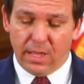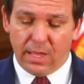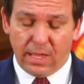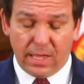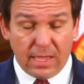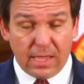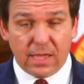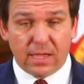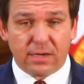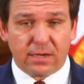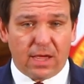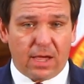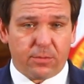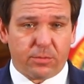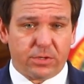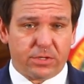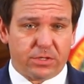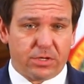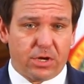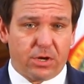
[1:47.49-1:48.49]
And I
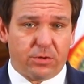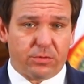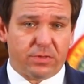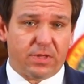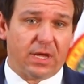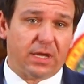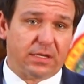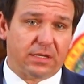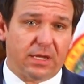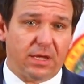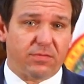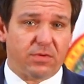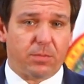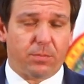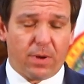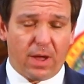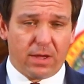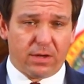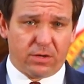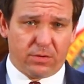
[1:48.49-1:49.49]
would note that given
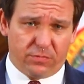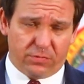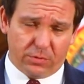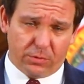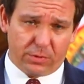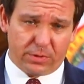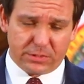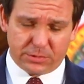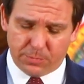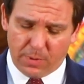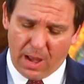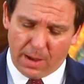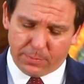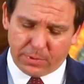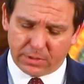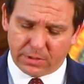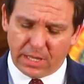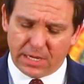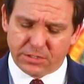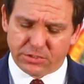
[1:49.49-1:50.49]
po Florida's
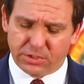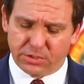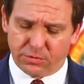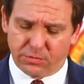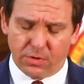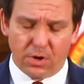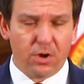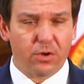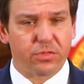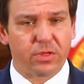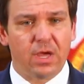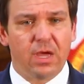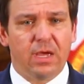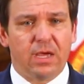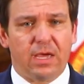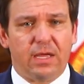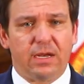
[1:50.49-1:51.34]
population growth,